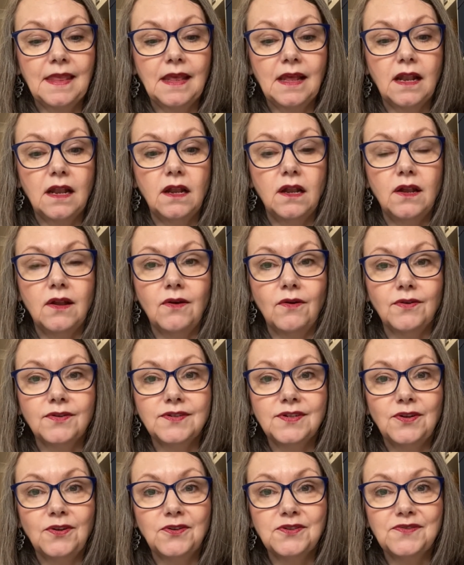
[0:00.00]
Lots
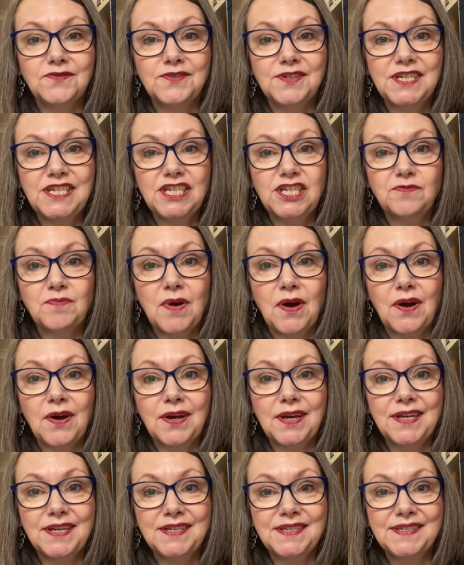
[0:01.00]
and lots of stitch
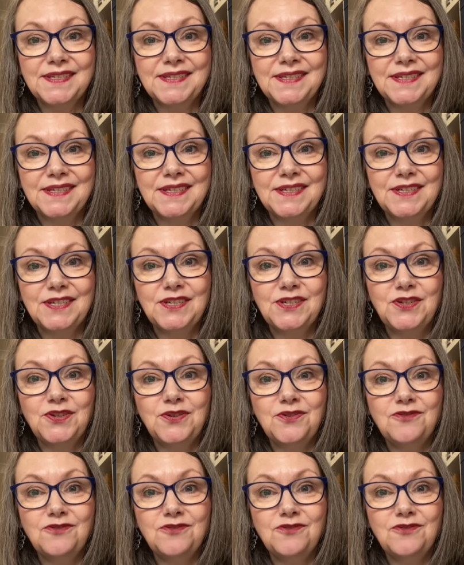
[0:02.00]
markers to do,